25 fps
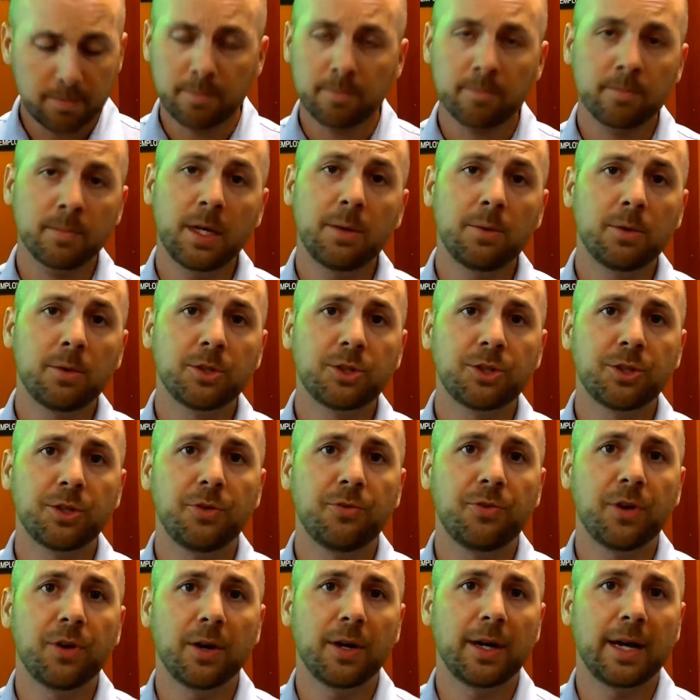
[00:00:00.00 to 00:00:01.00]
and we'll show you
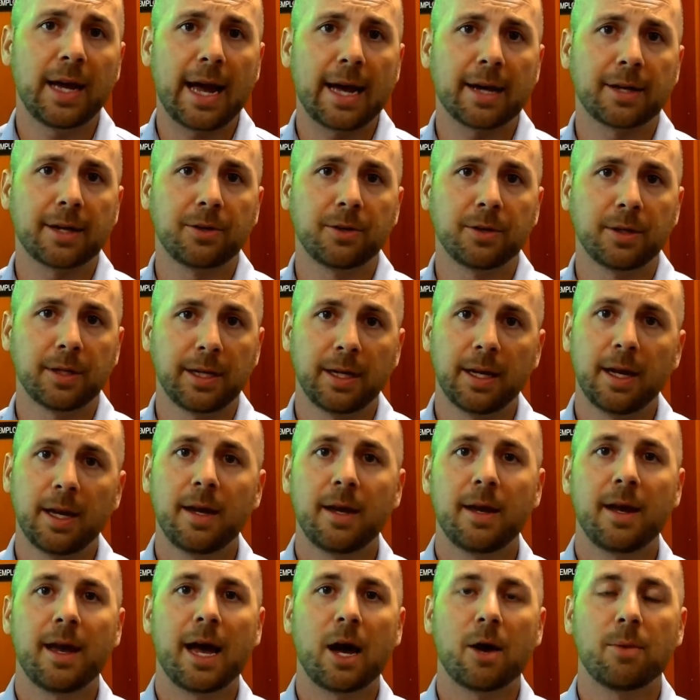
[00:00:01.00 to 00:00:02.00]
very accurately
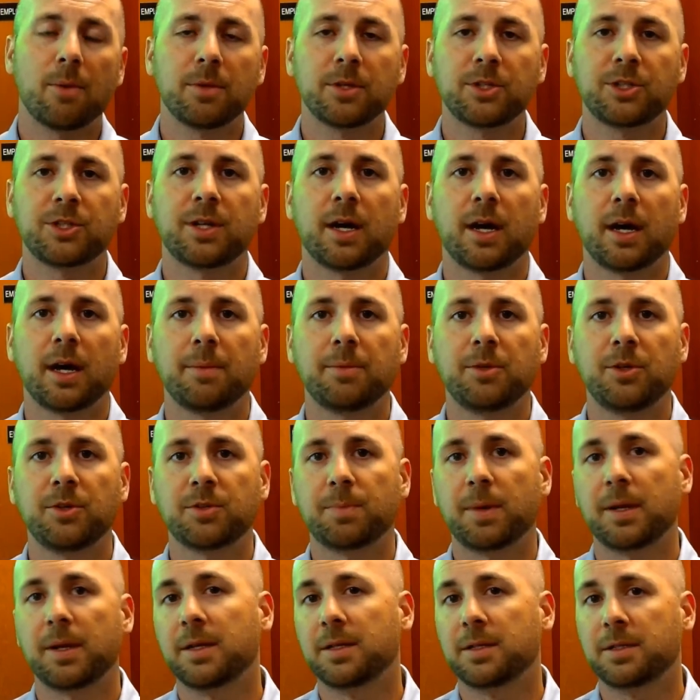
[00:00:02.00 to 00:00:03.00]
how much time do you
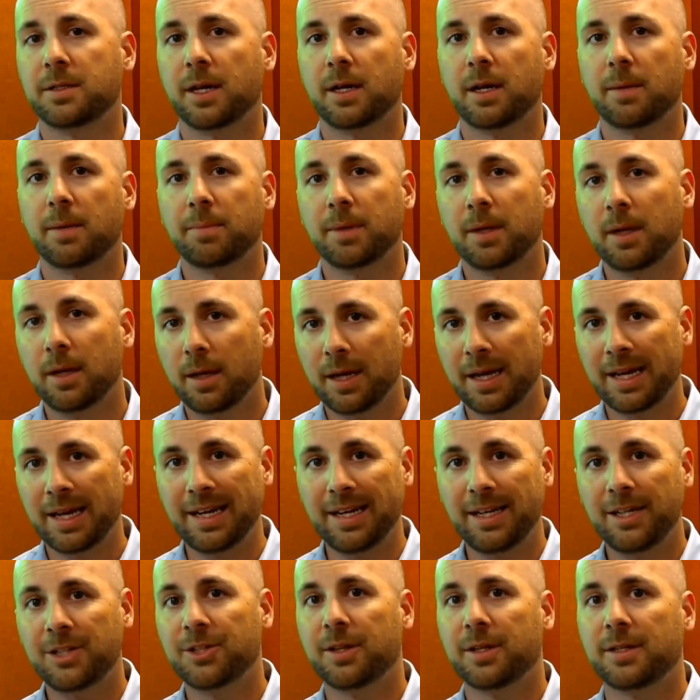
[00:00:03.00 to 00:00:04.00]
spend in setup in
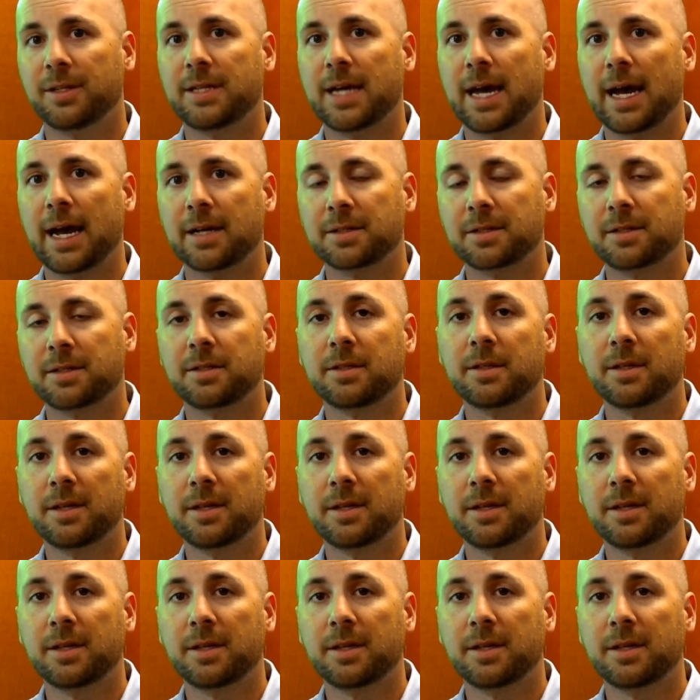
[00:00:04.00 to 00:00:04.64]
each of the tasks,